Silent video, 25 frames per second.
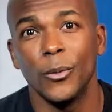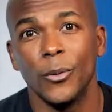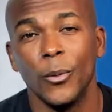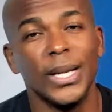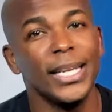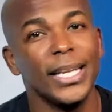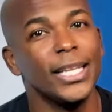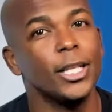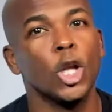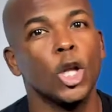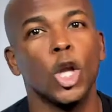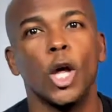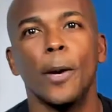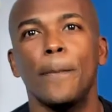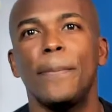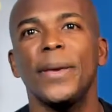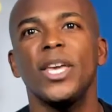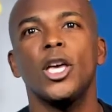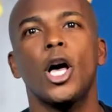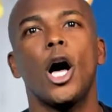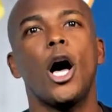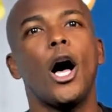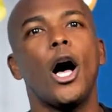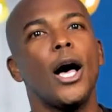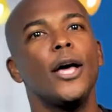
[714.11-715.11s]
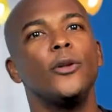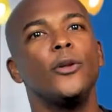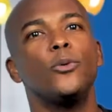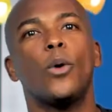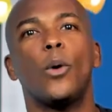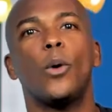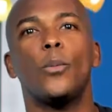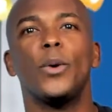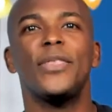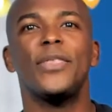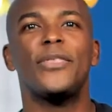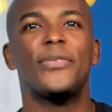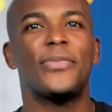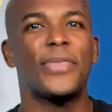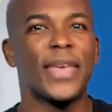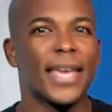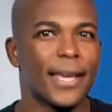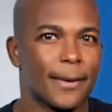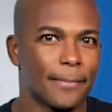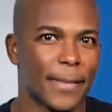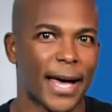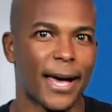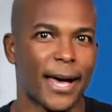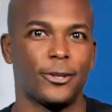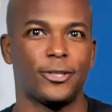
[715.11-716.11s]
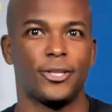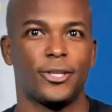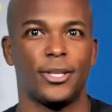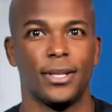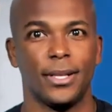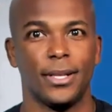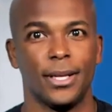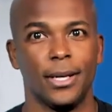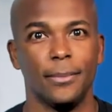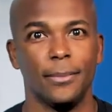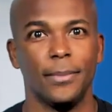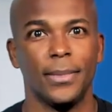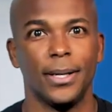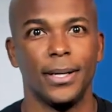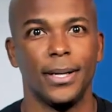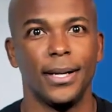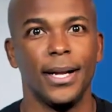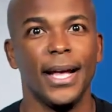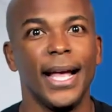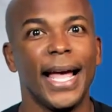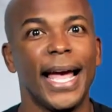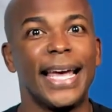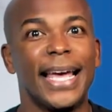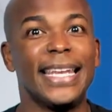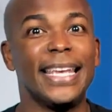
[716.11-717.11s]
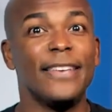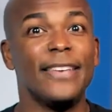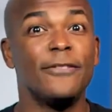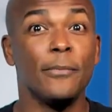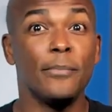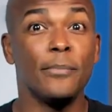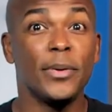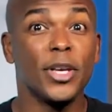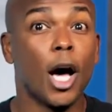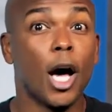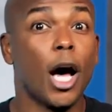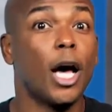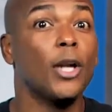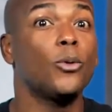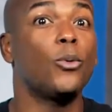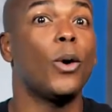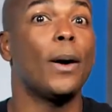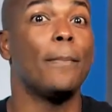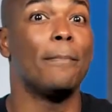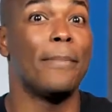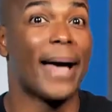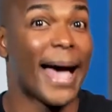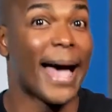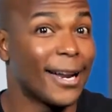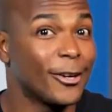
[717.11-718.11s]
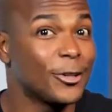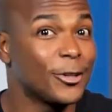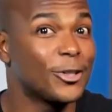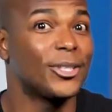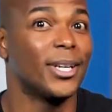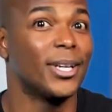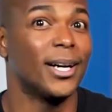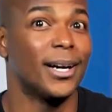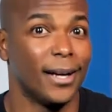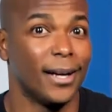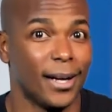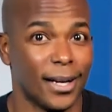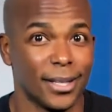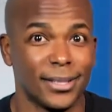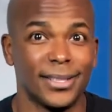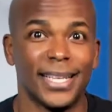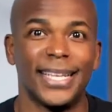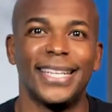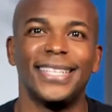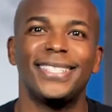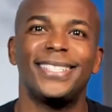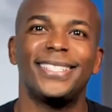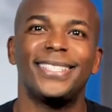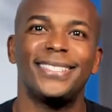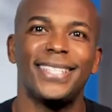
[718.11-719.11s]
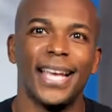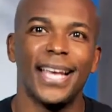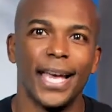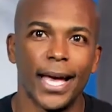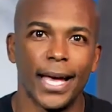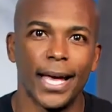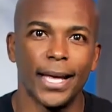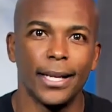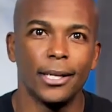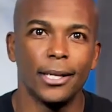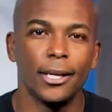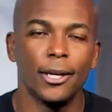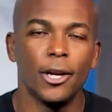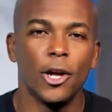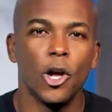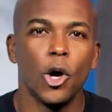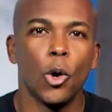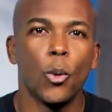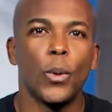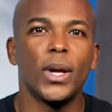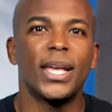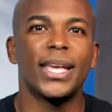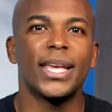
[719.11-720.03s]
We need to look beyond what we think matters to them and even beyond what matters to us. And instead, we